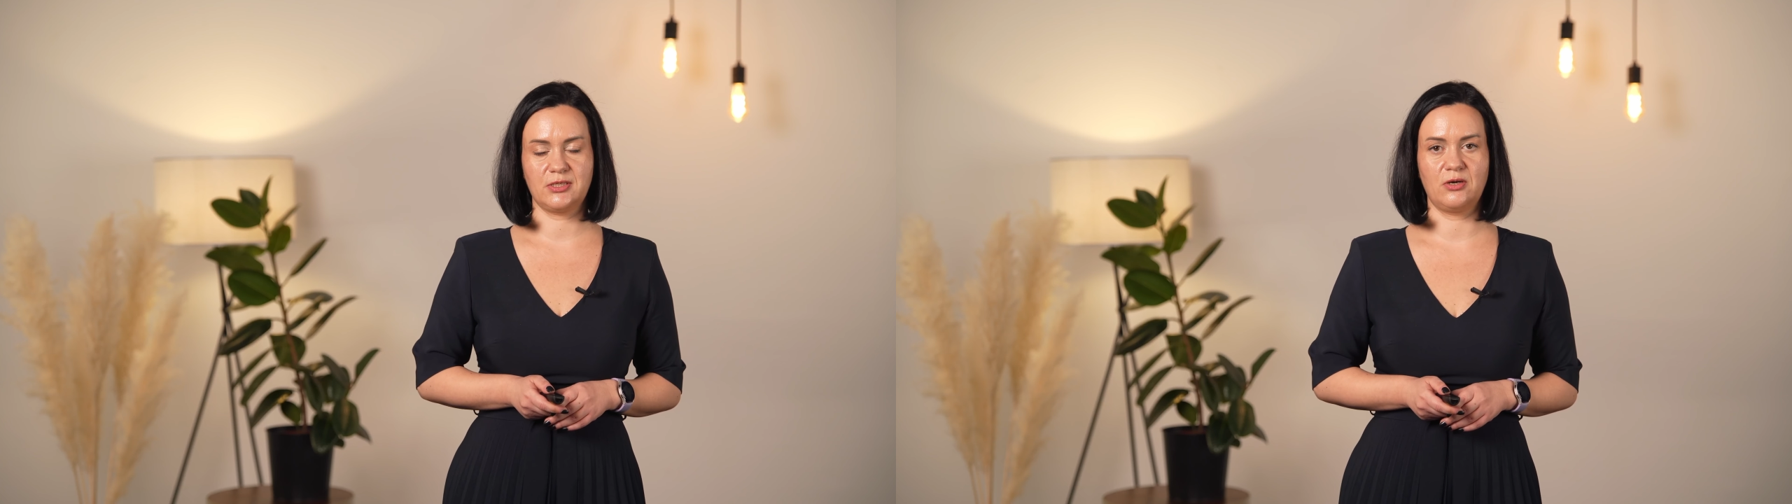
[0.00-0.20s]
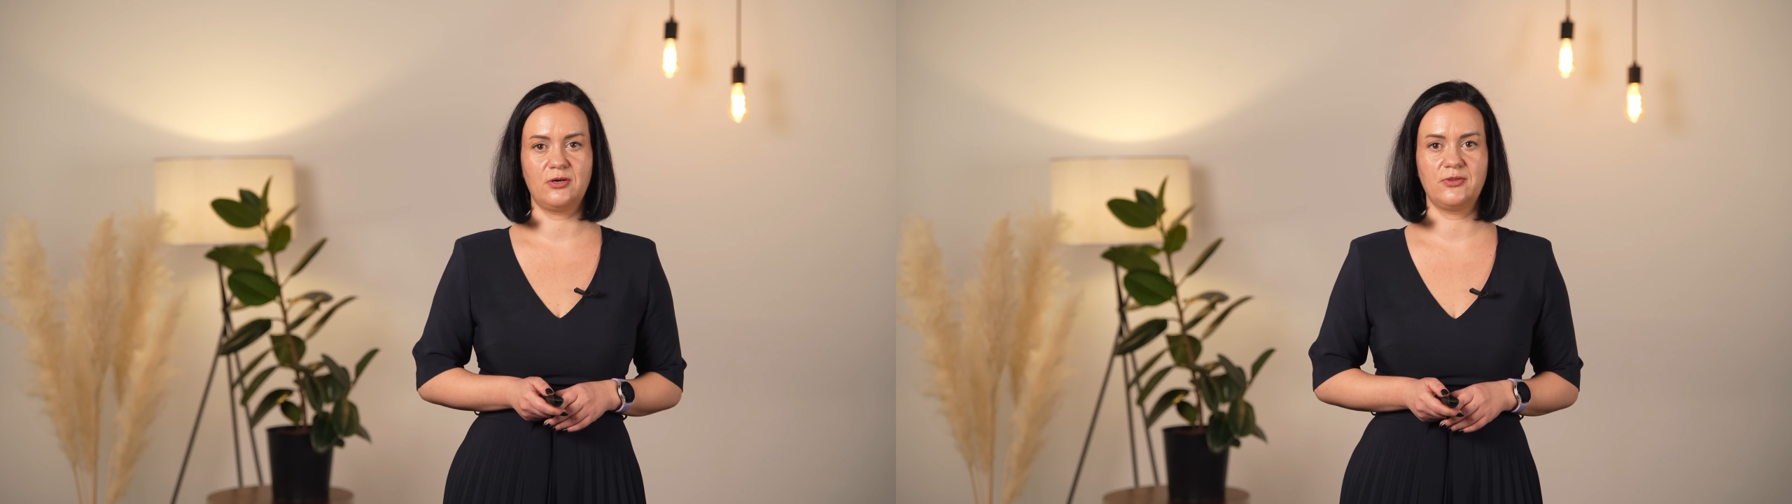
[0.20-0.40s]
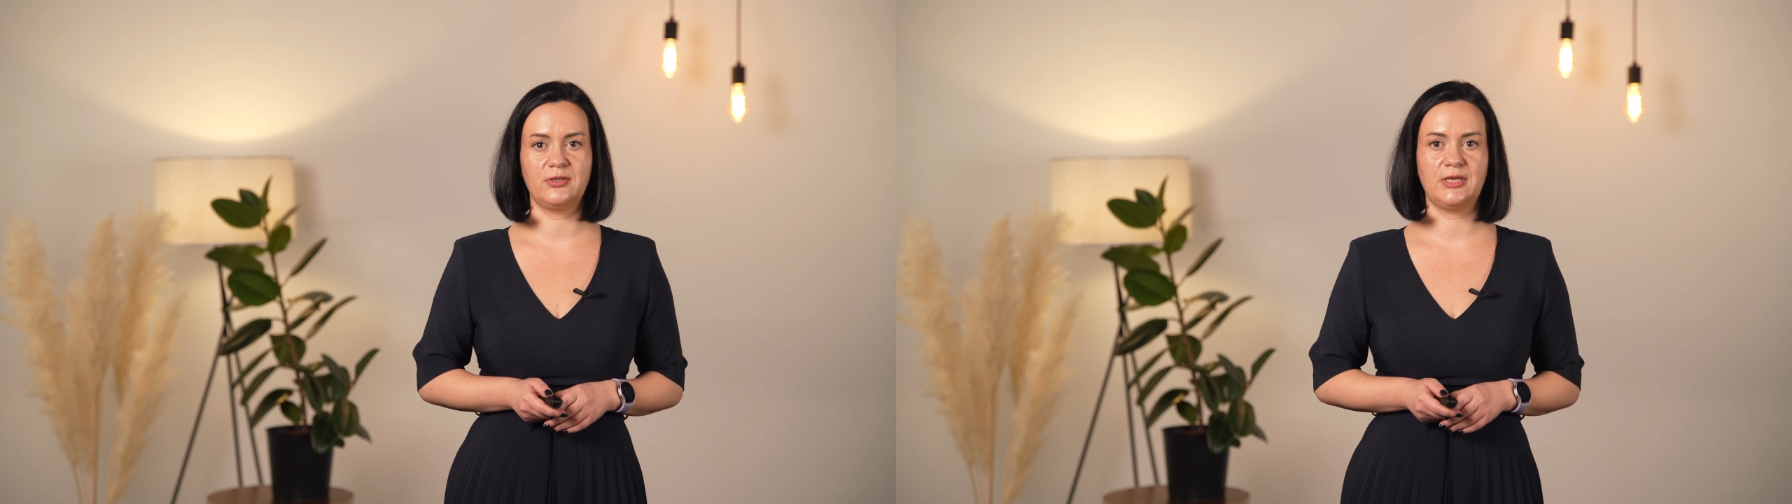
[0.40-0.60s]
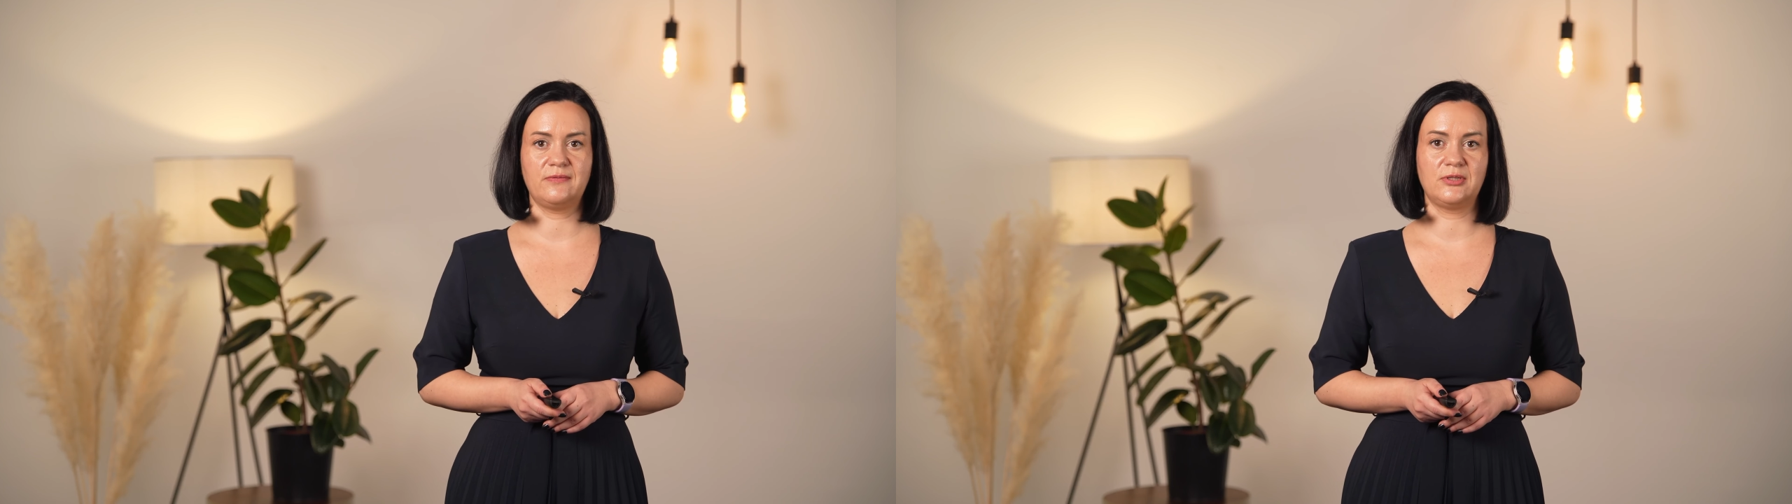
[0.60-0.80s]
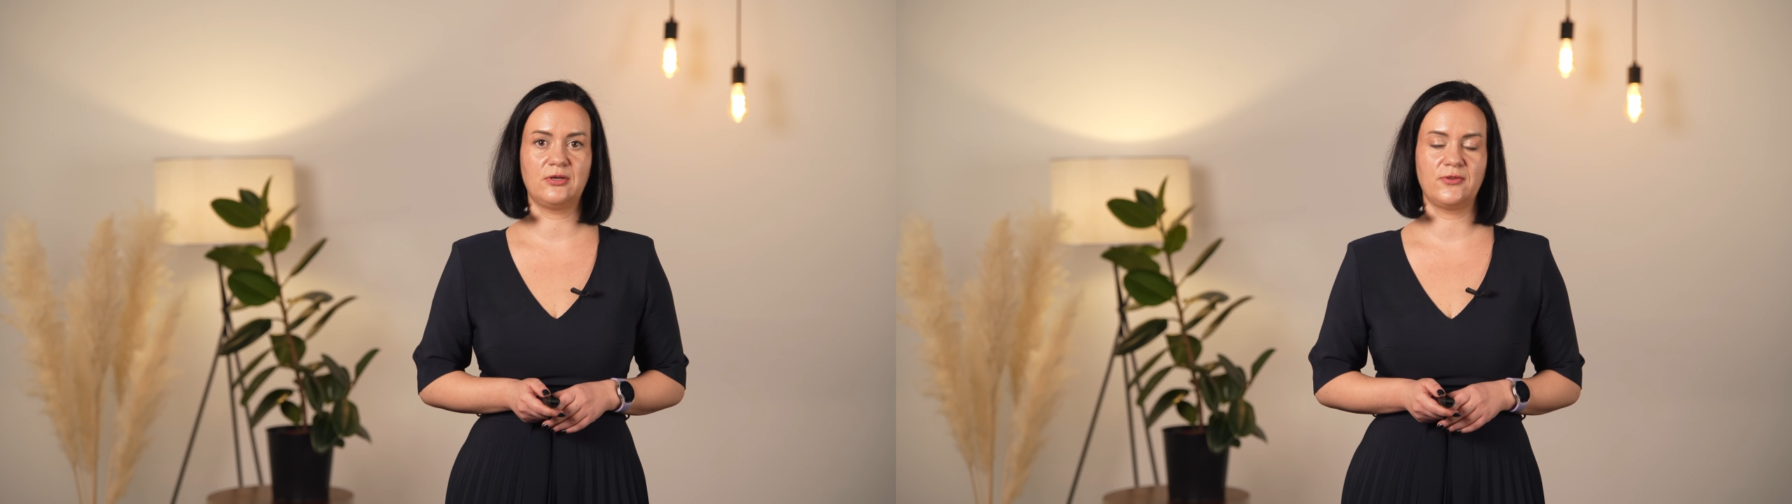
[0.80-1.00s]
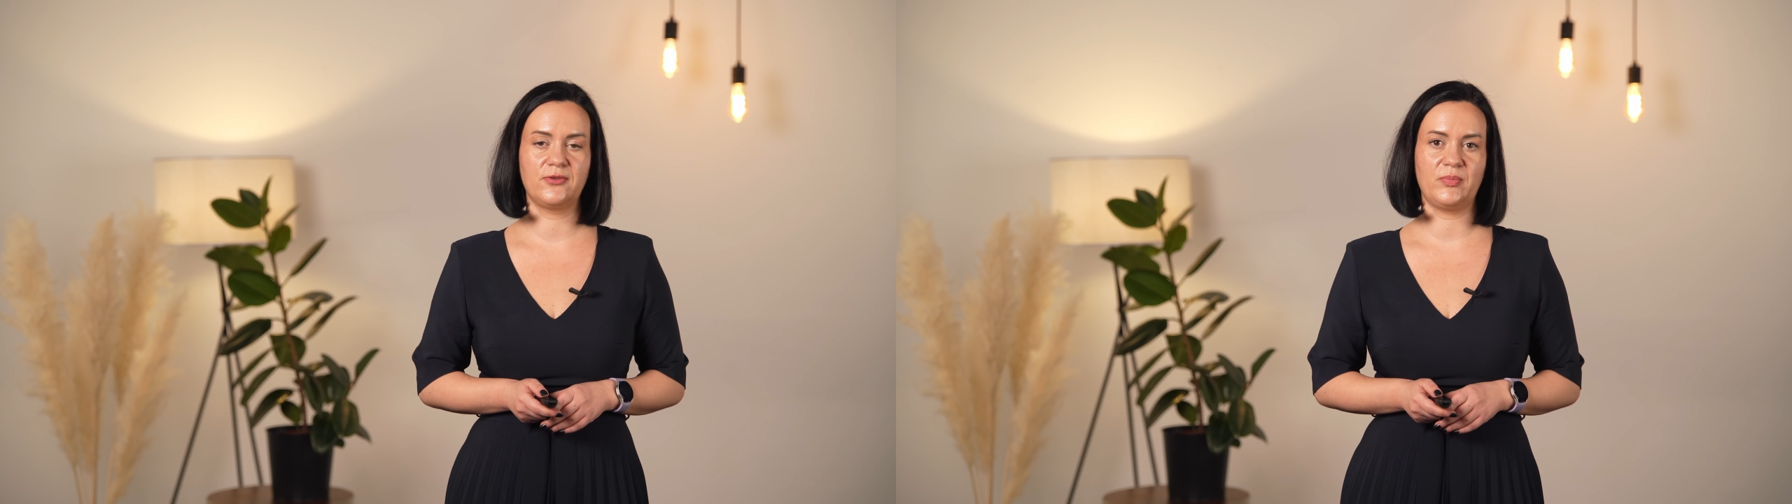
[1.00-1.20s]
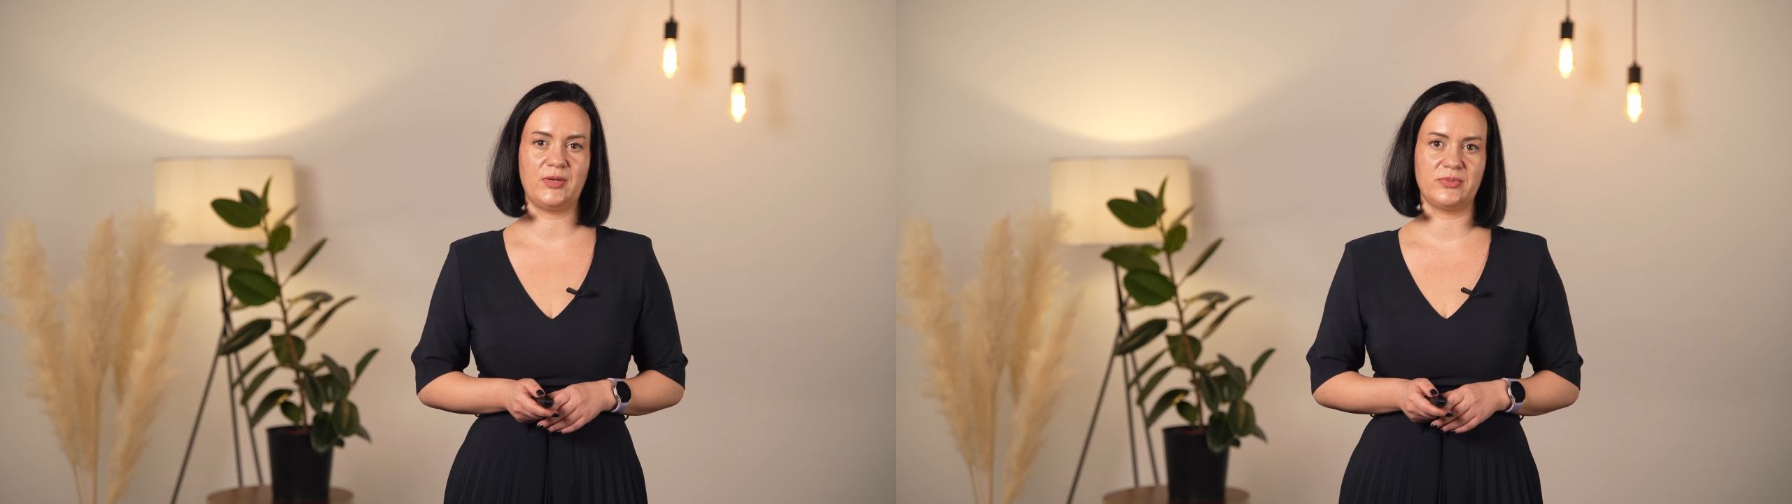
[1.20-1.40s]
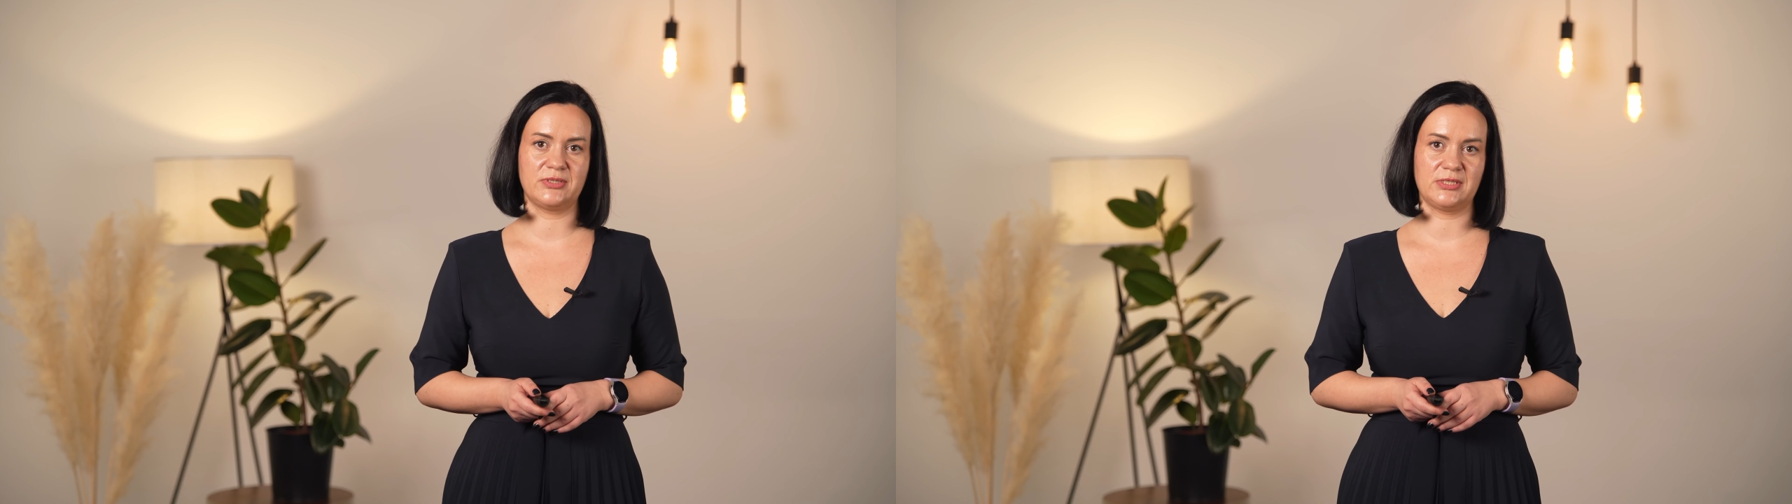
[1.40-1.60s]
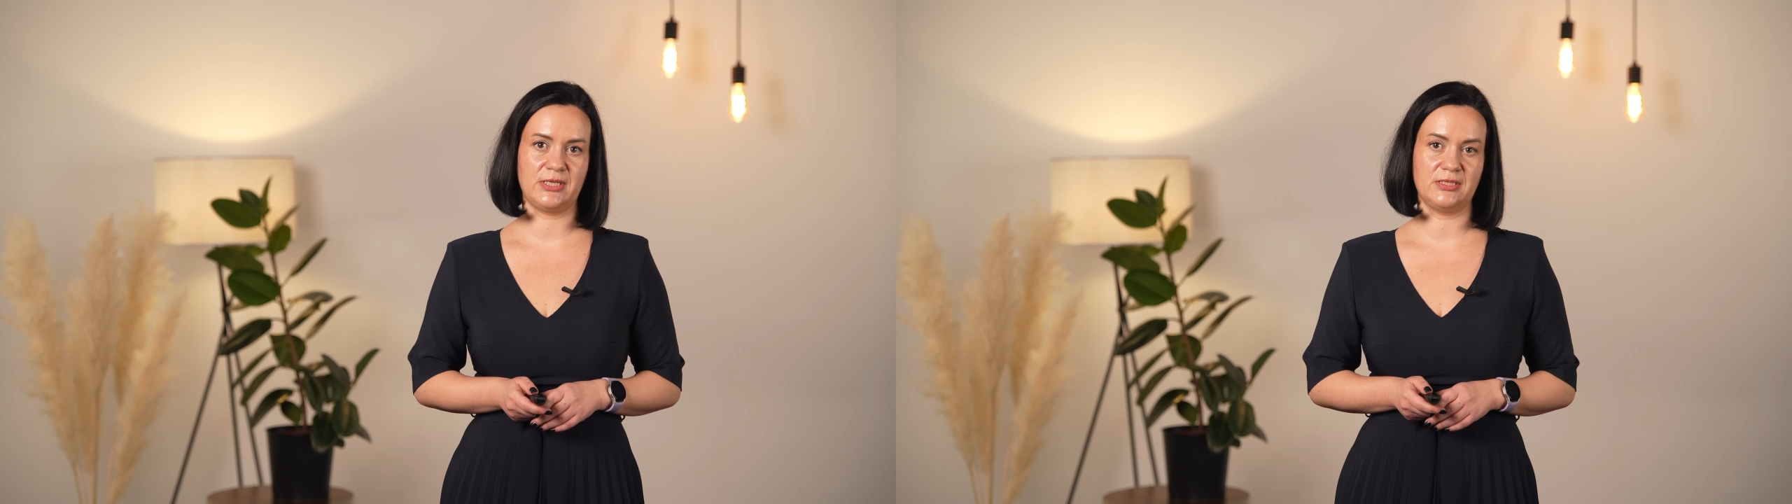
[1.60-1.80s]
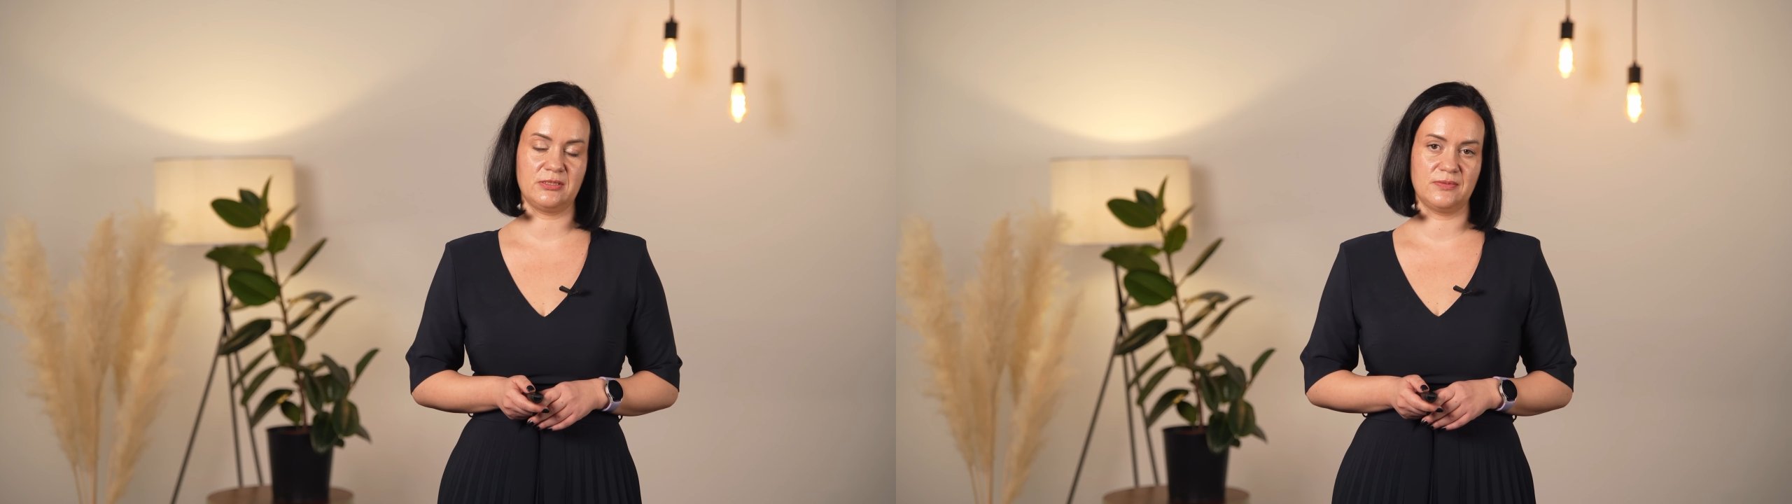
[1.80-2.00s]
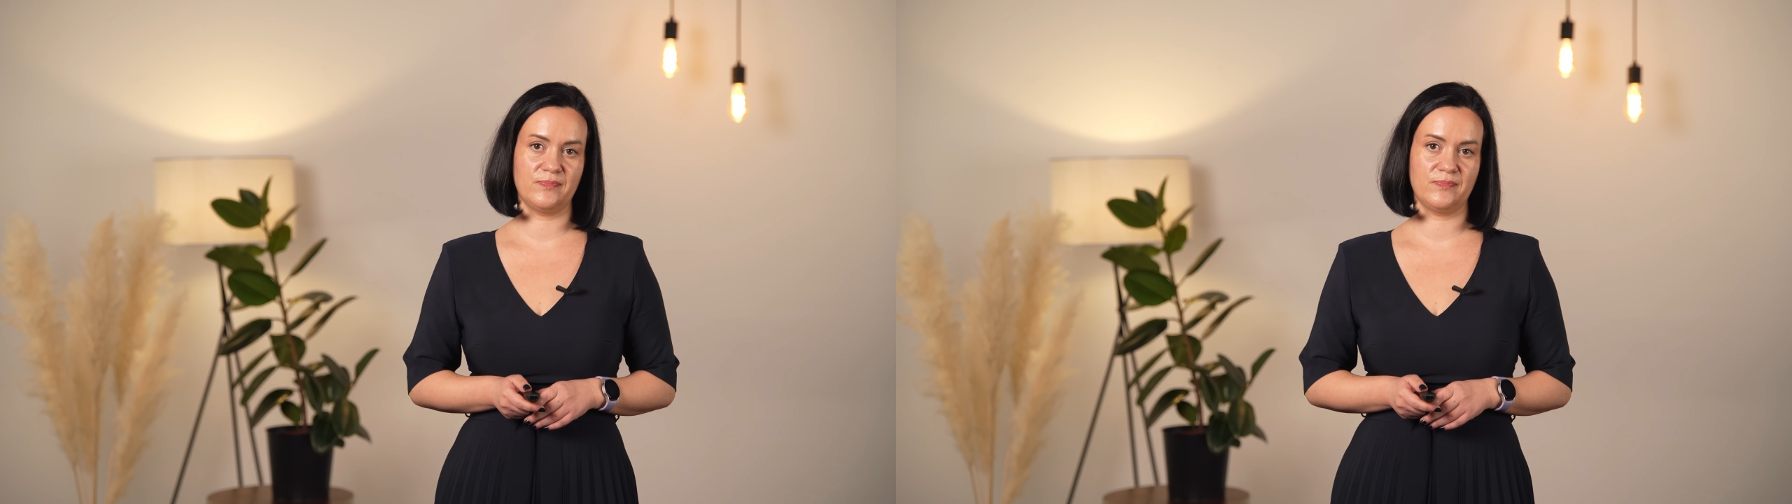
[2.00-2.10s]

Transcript: on the level of the member states.